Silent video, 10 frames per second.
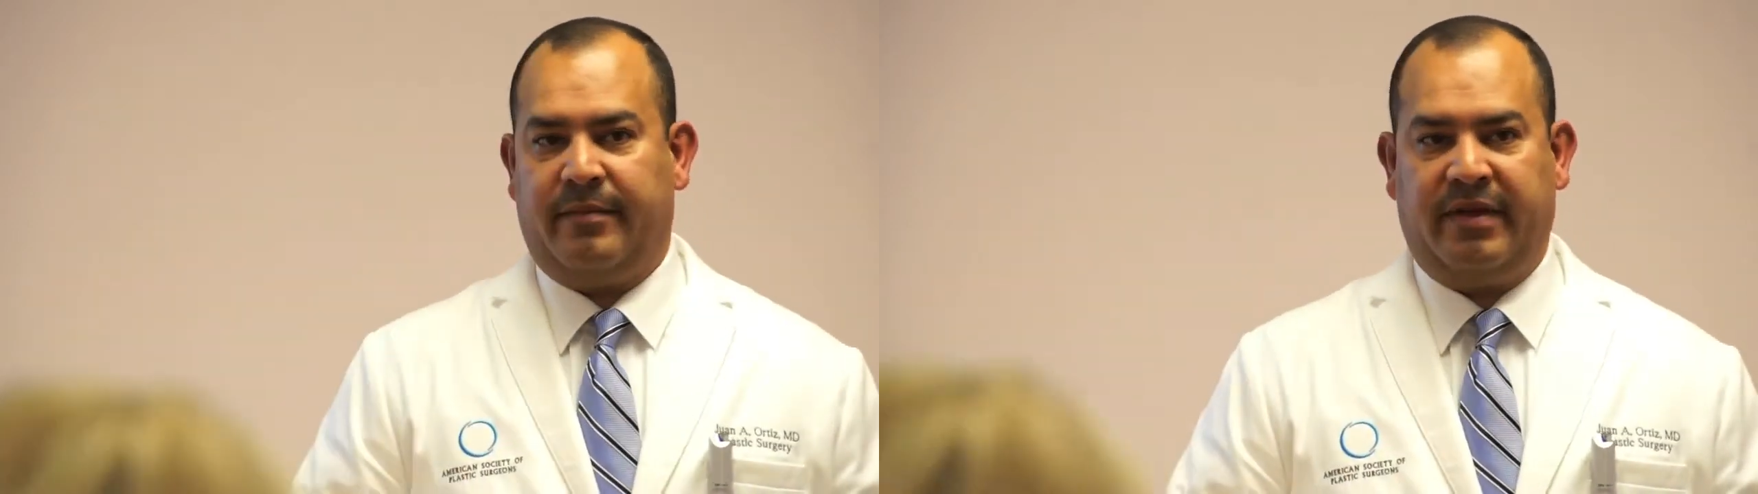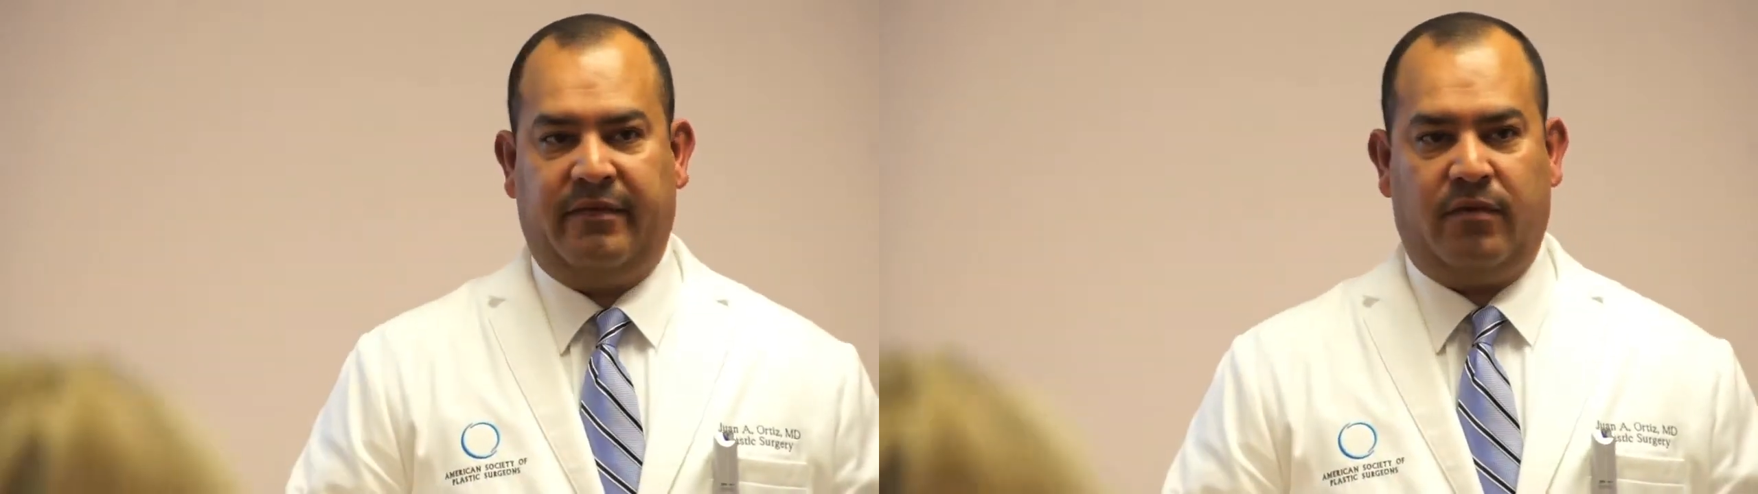
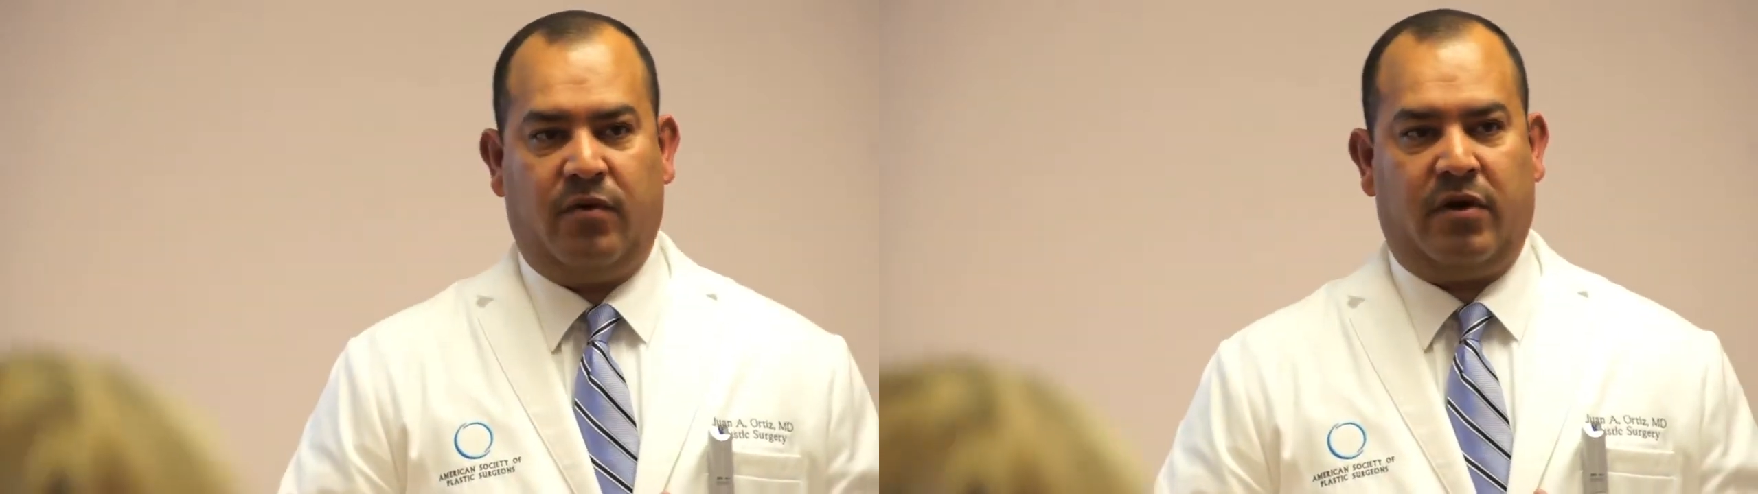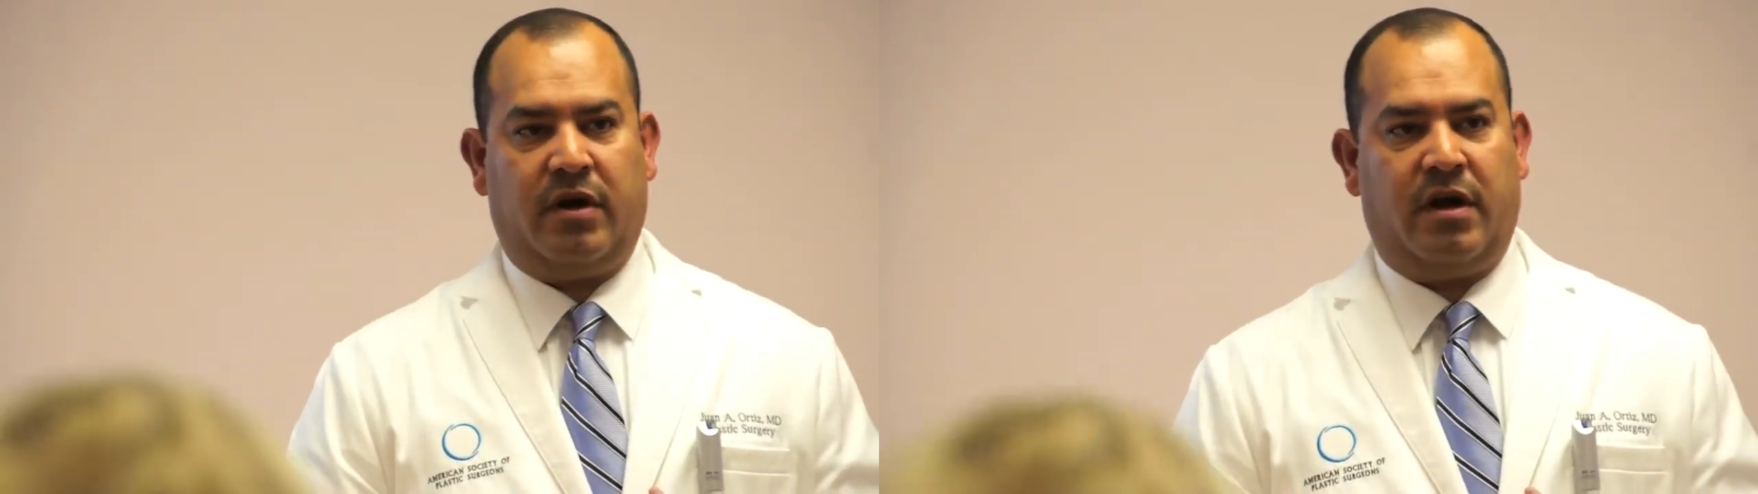
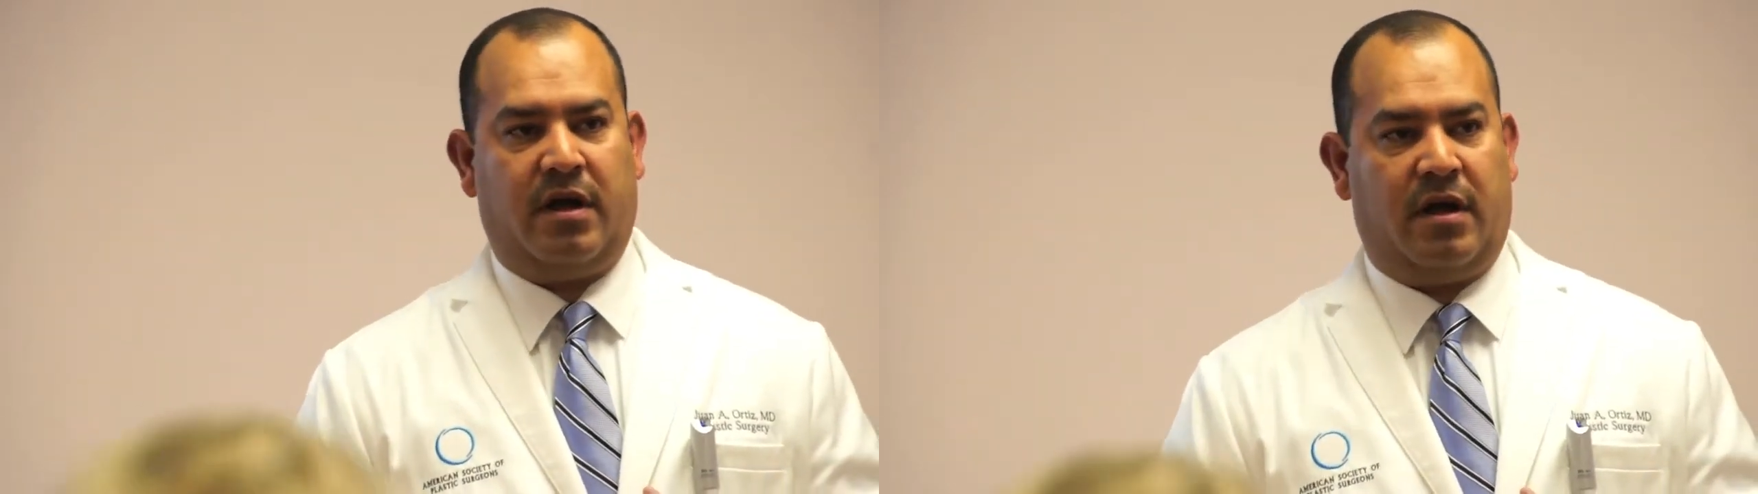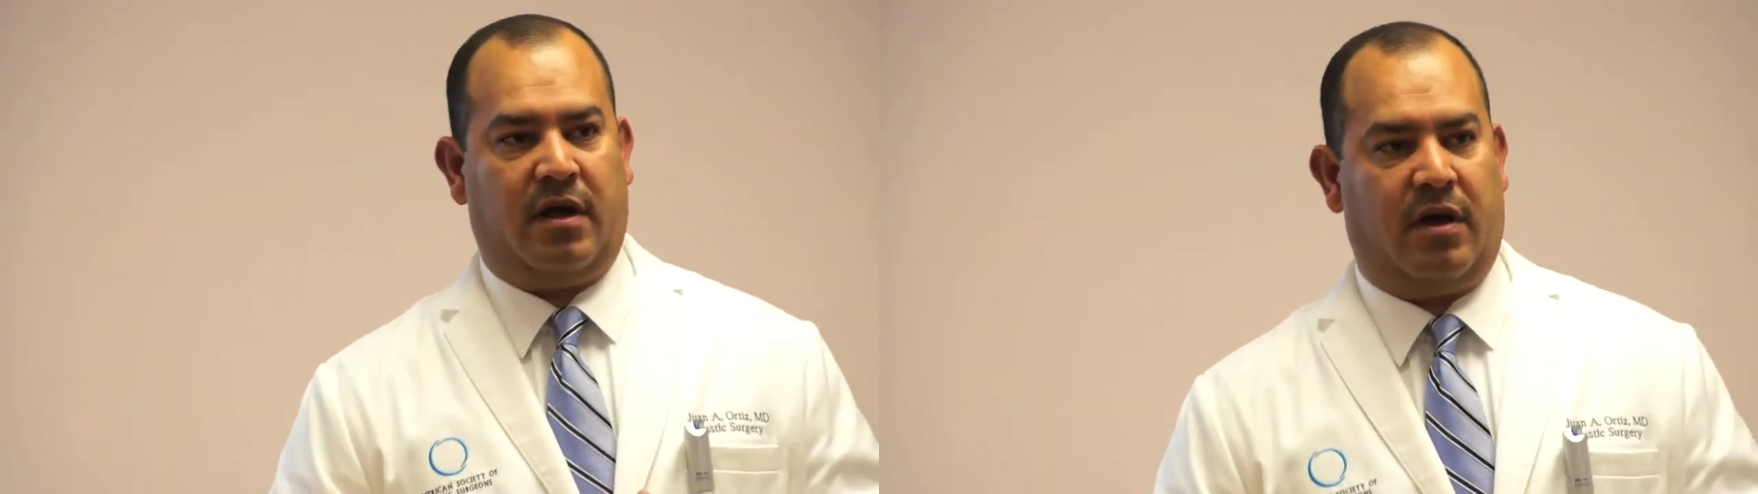before.
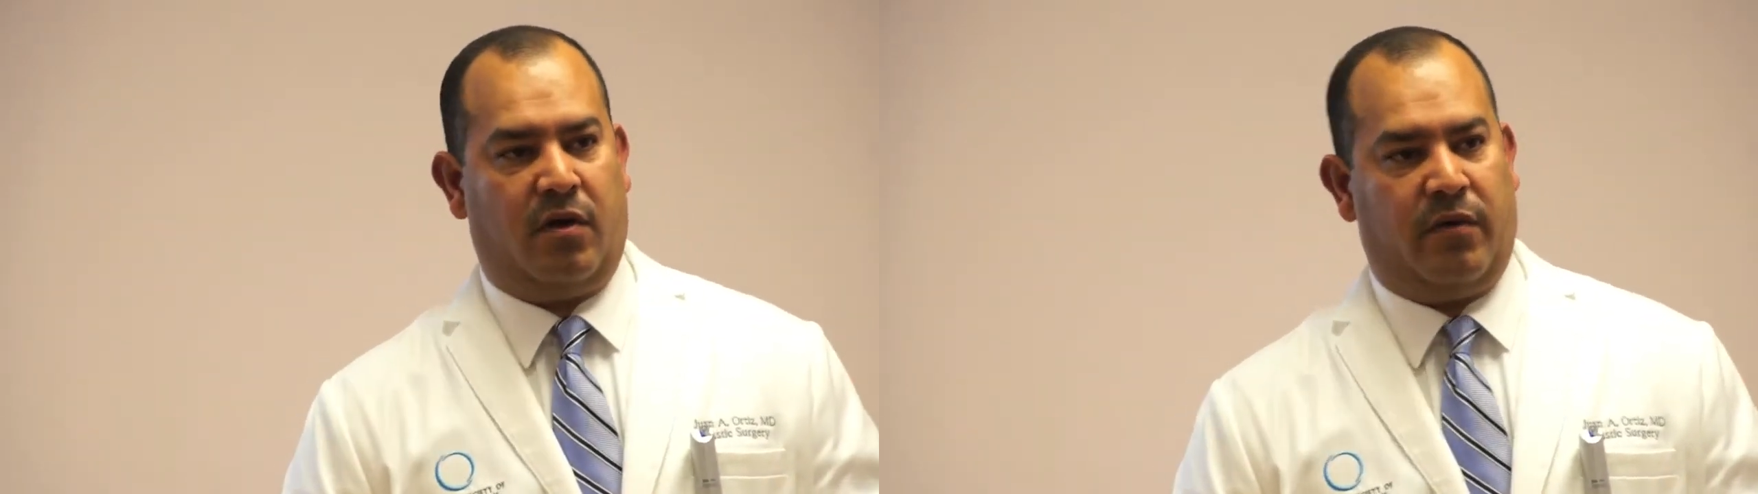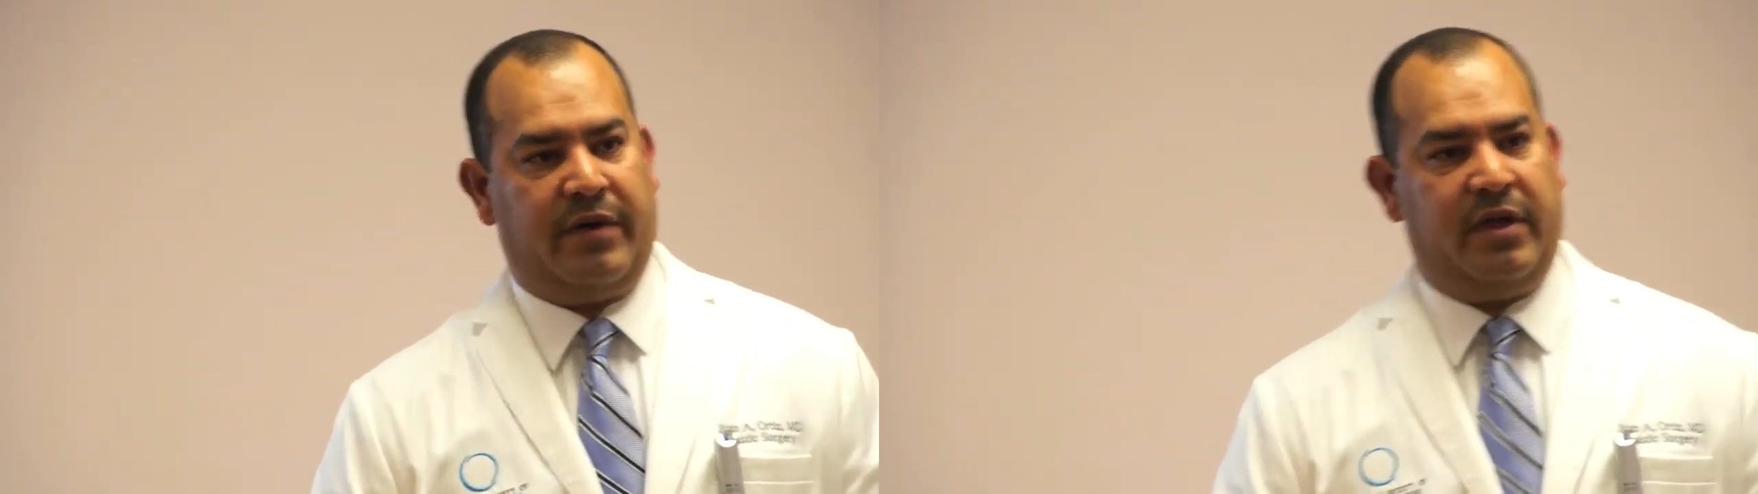
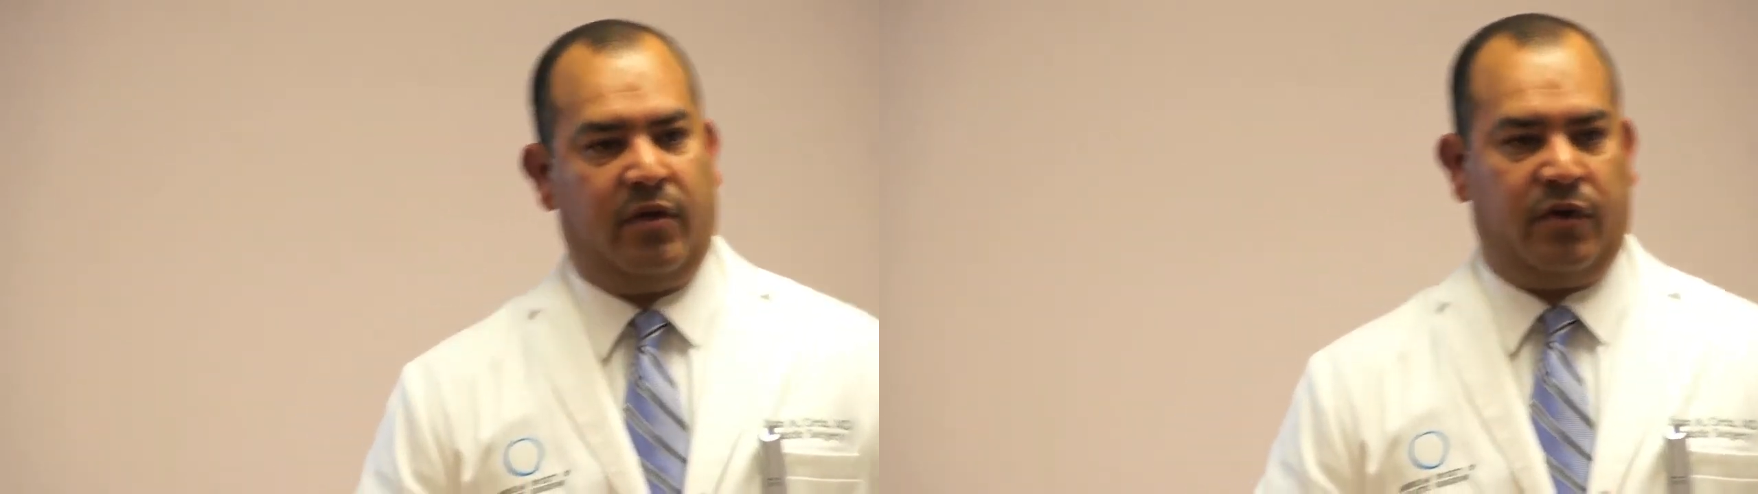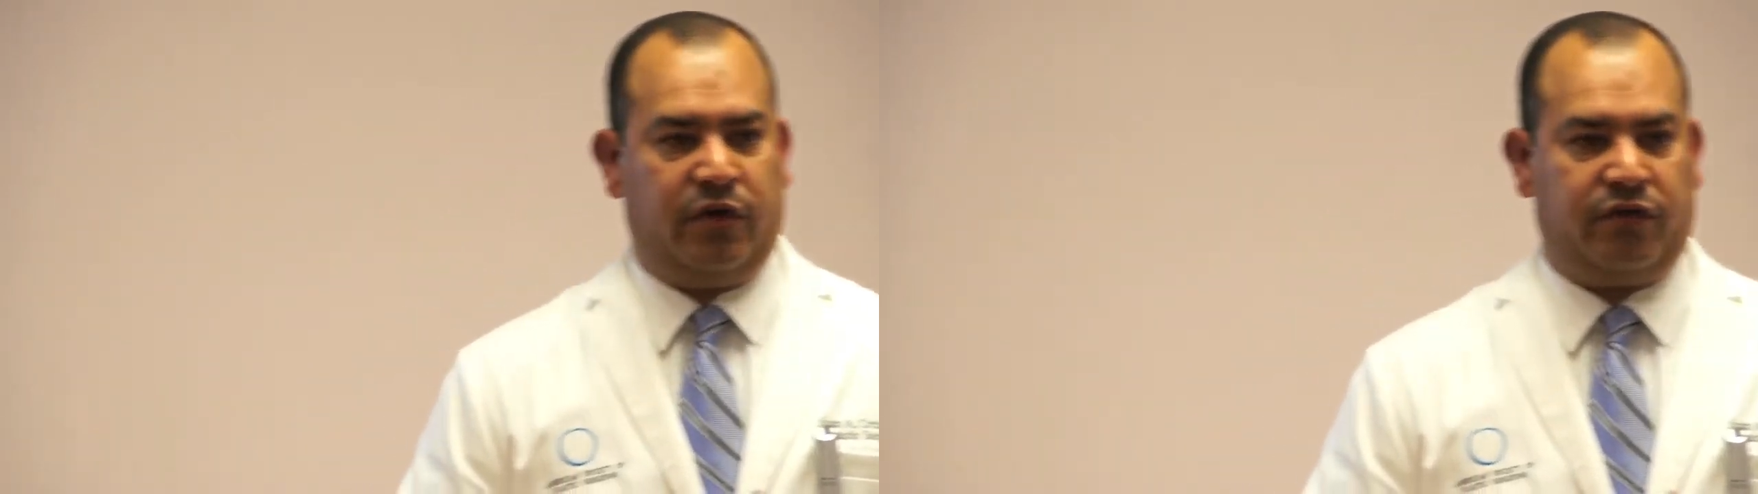Over
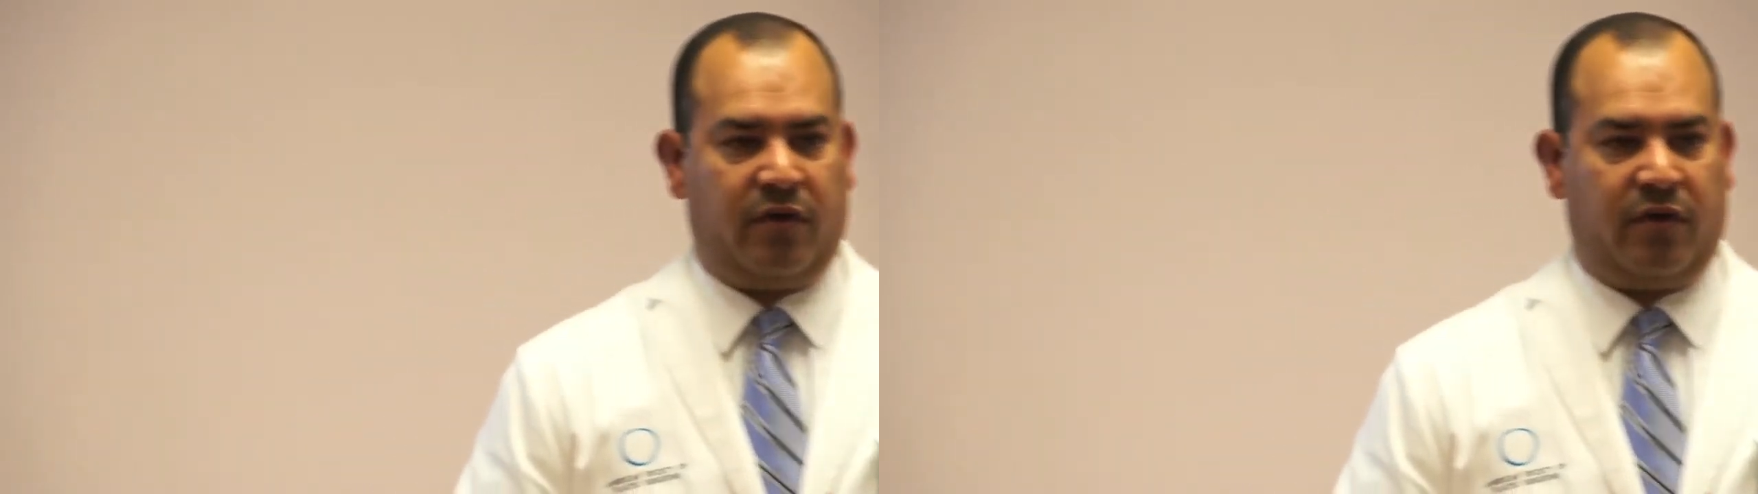here you use